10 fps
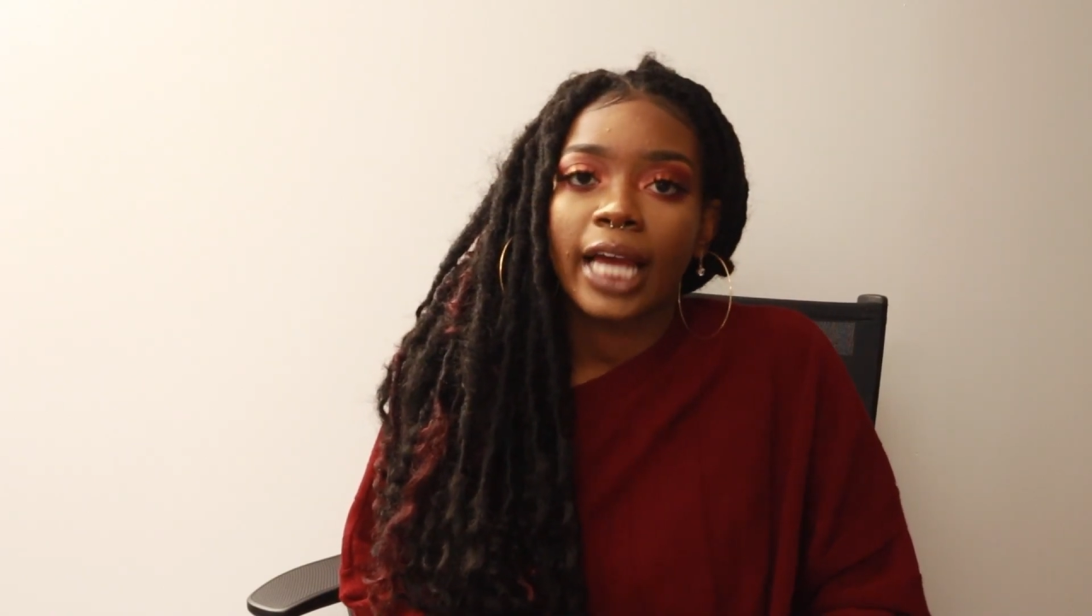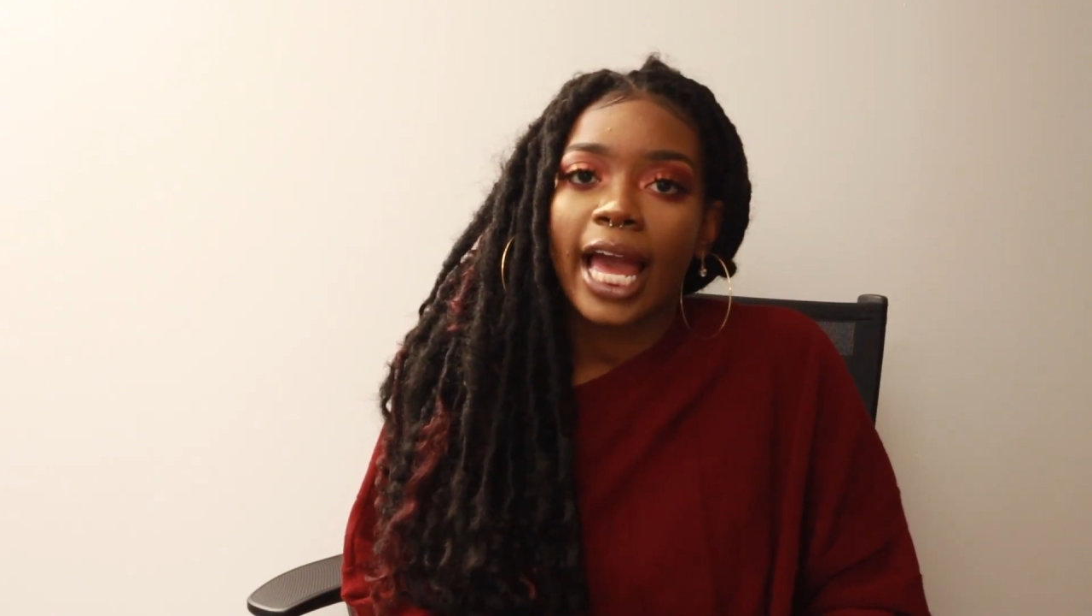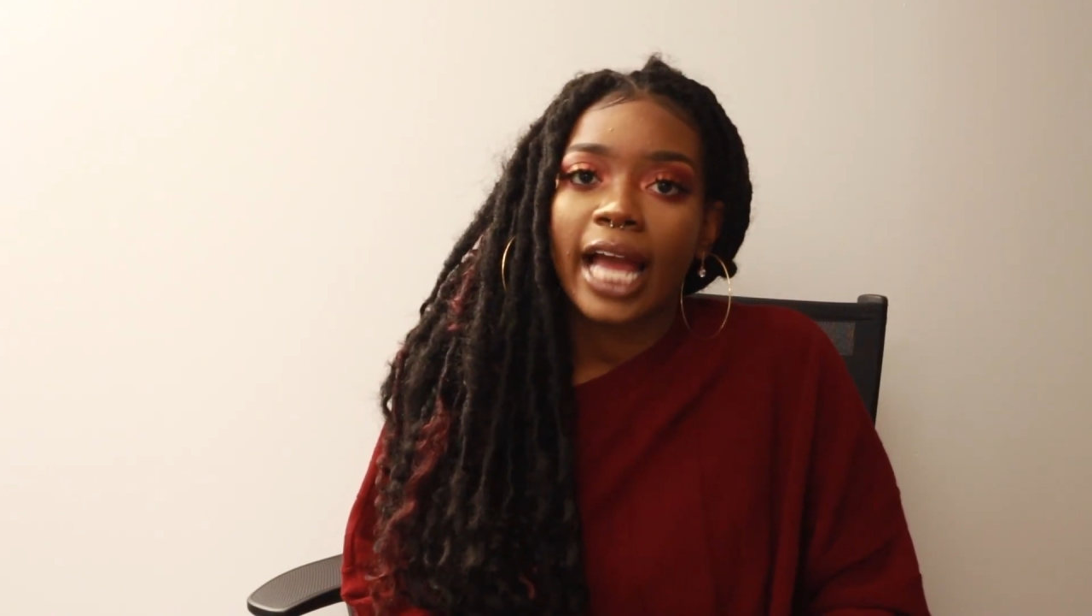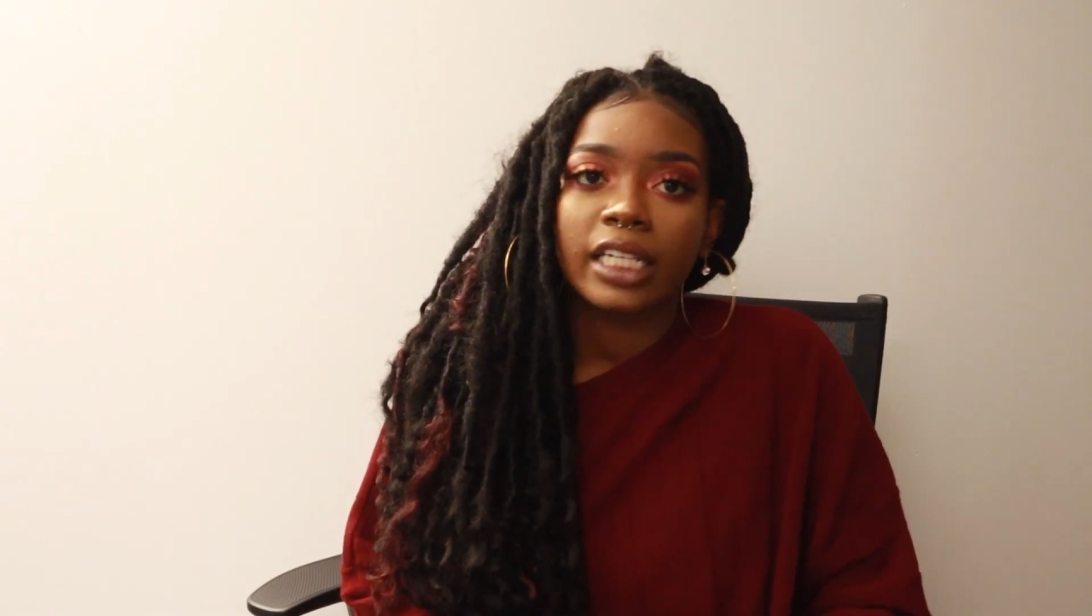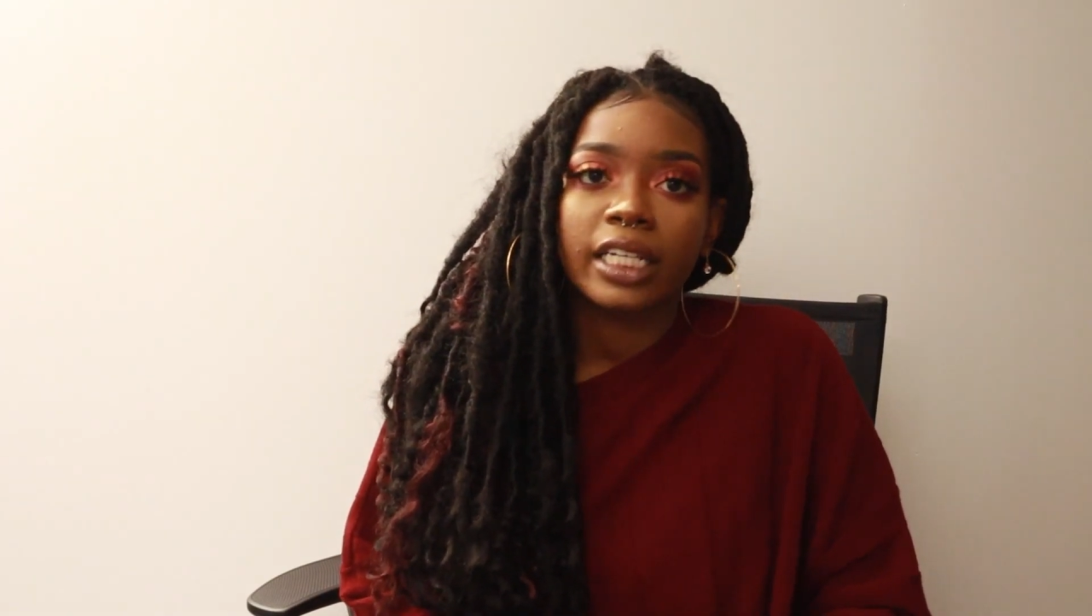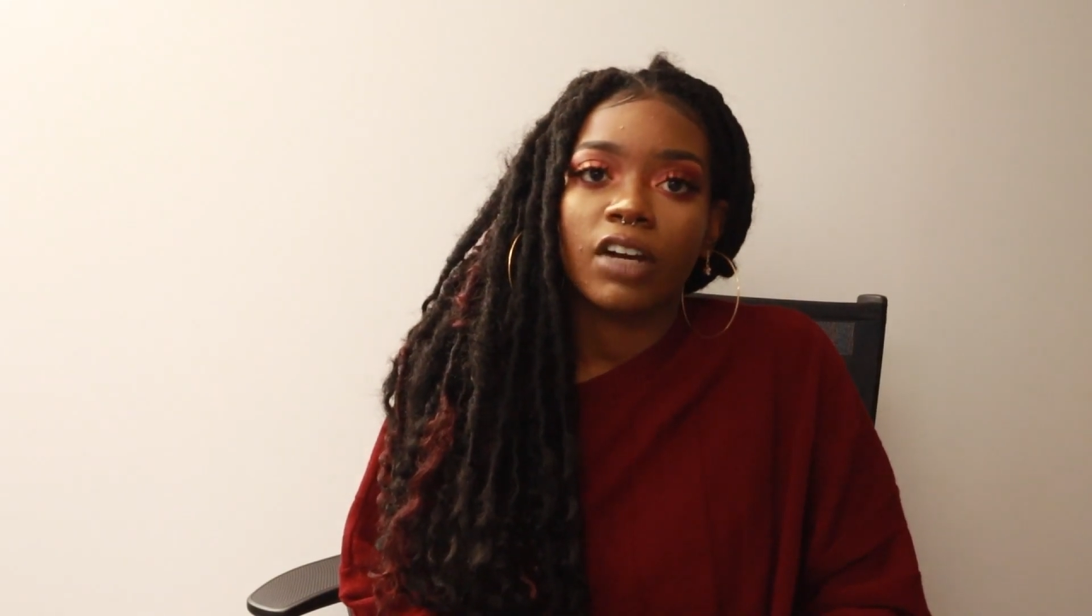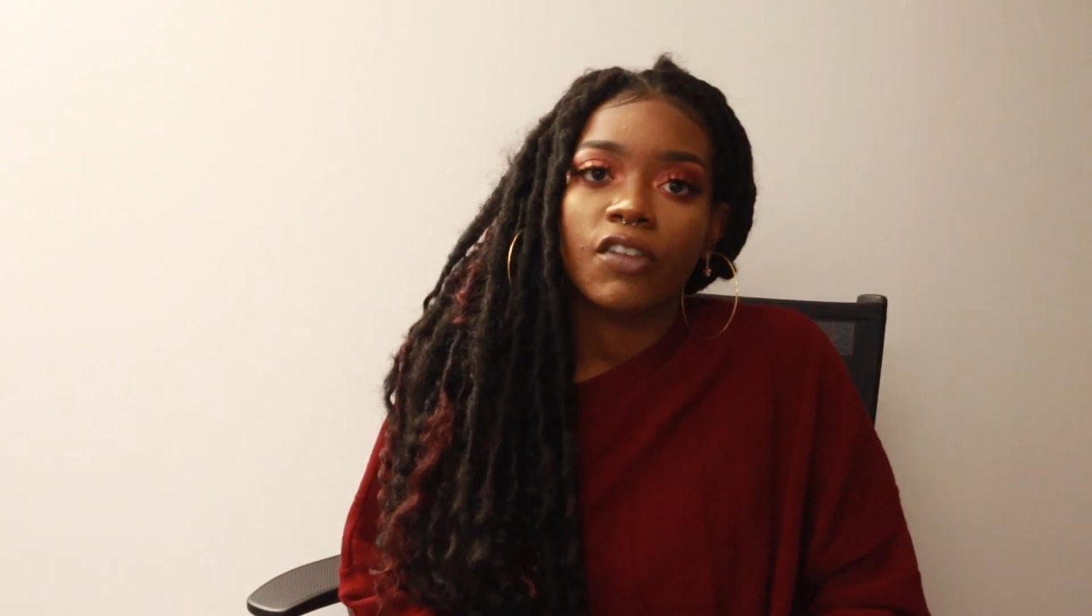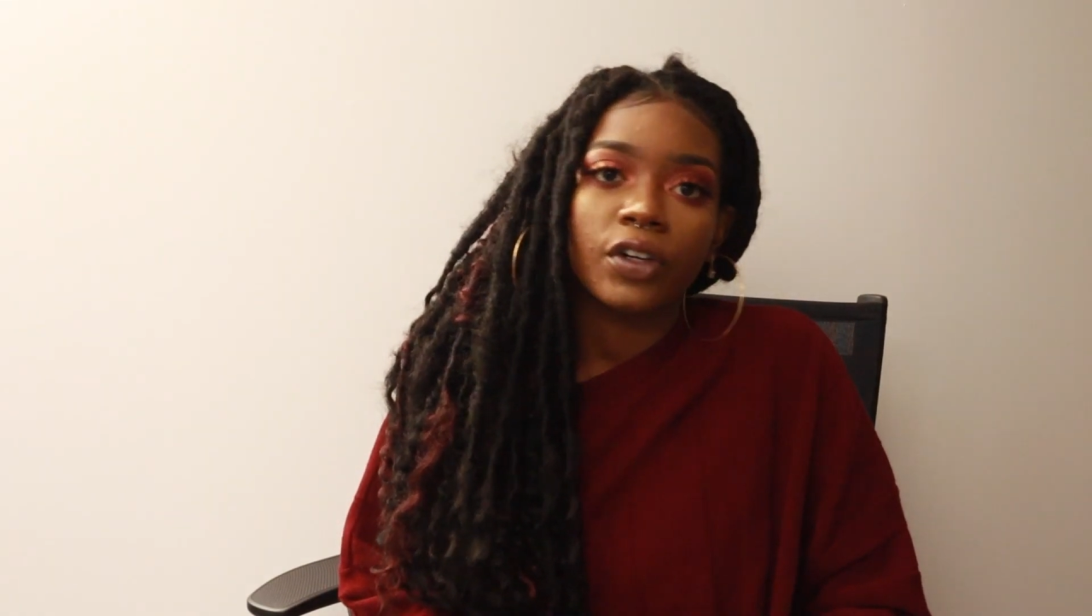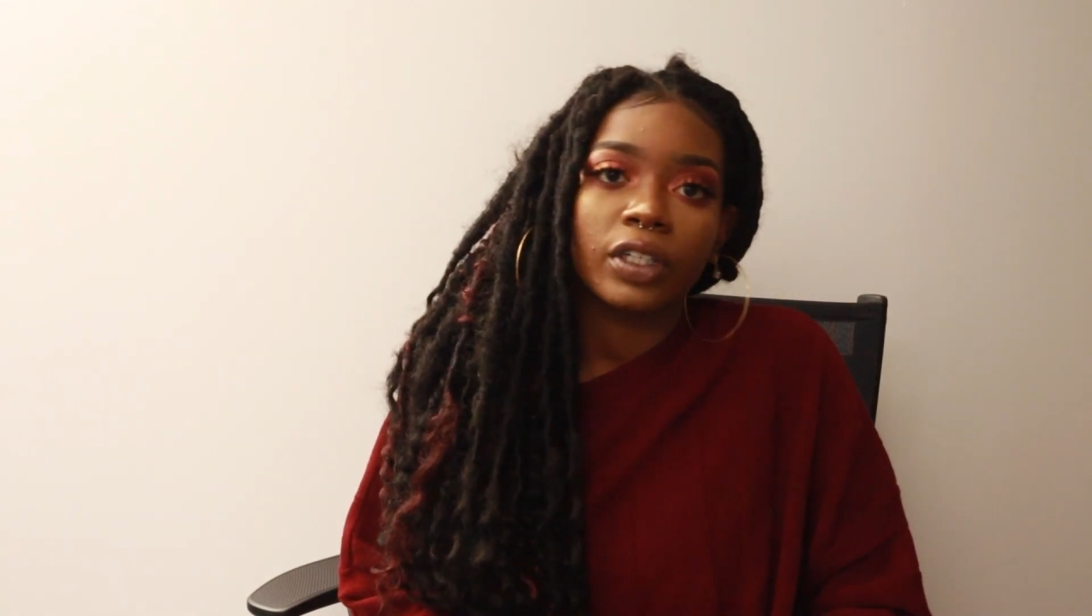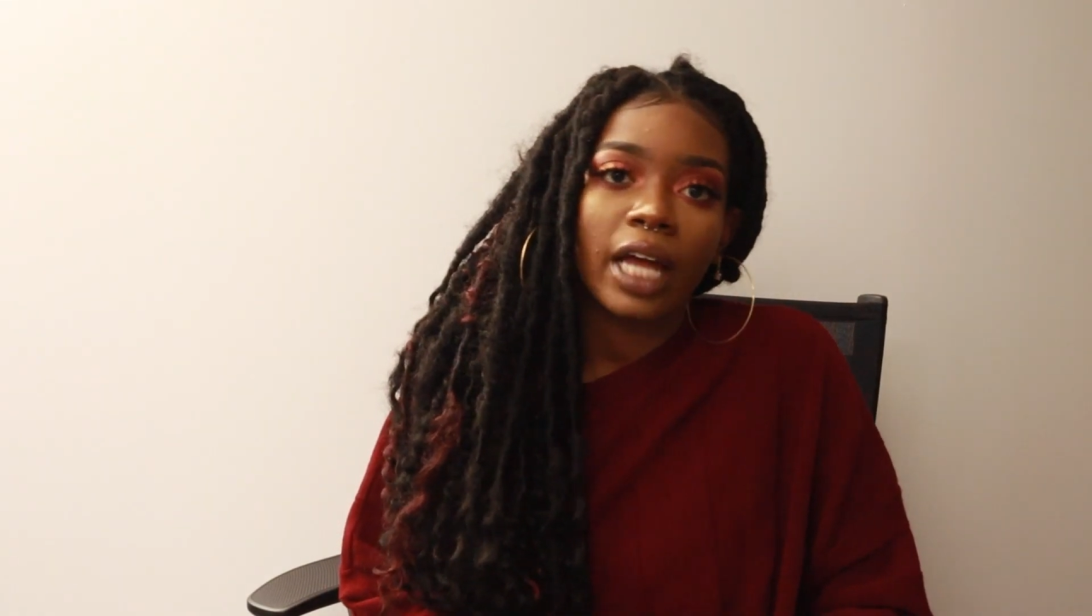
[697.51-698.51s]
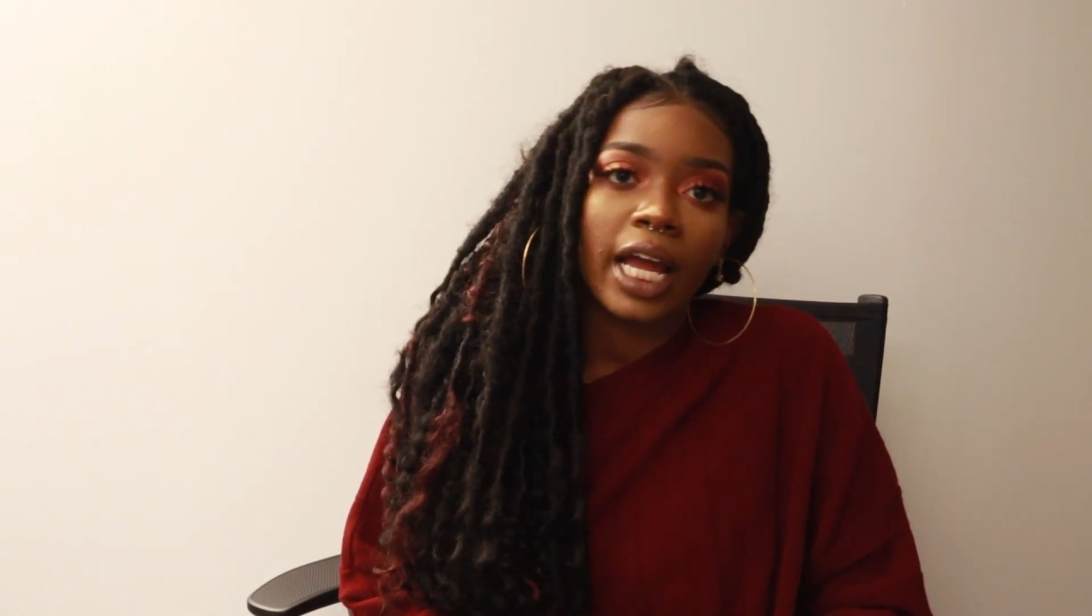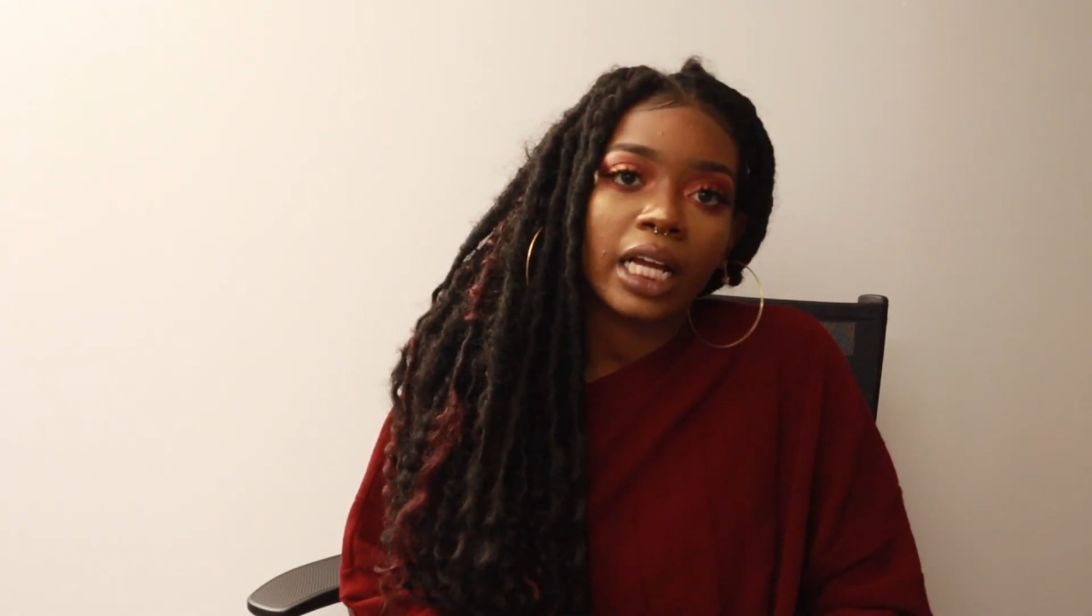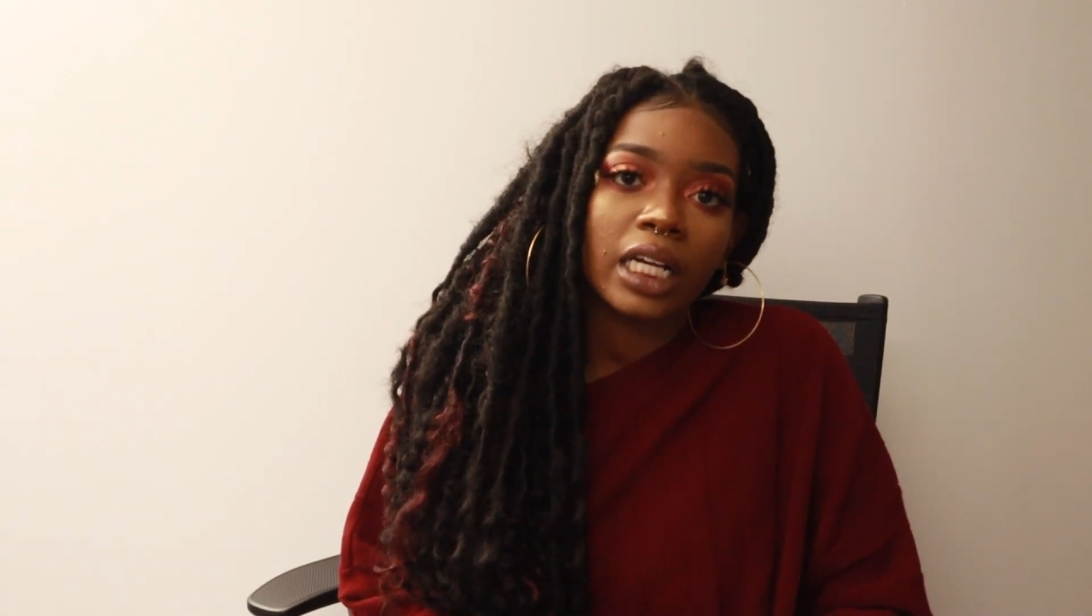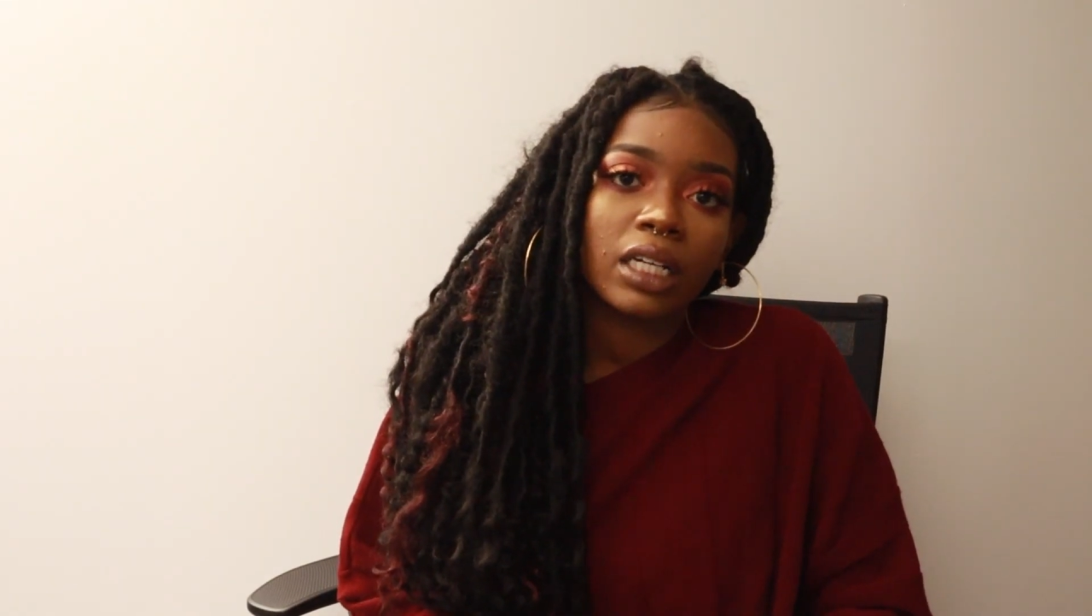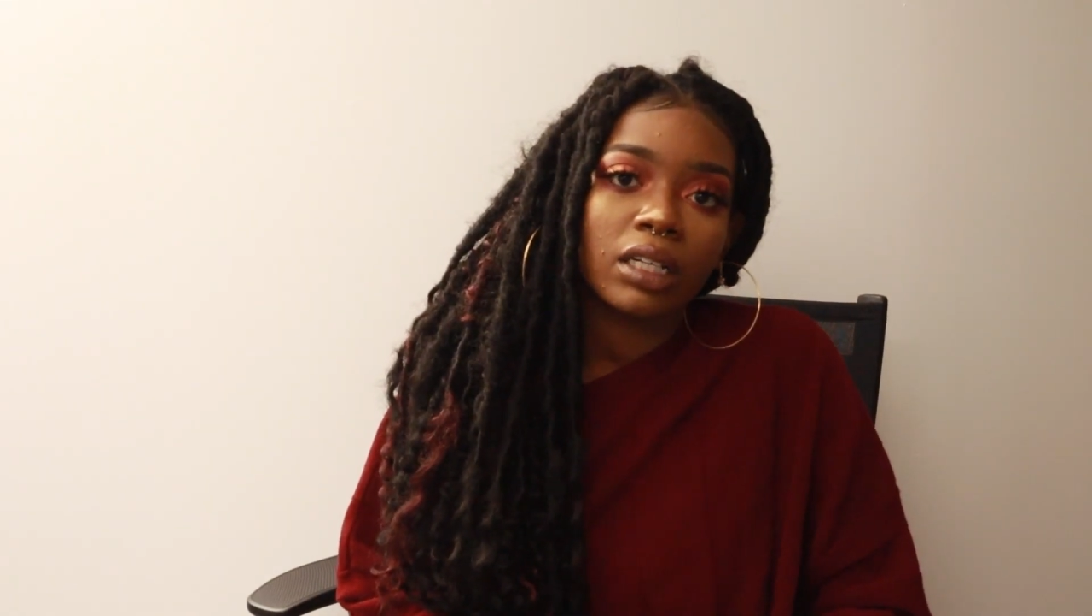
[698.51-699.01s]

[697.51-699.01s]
I had never like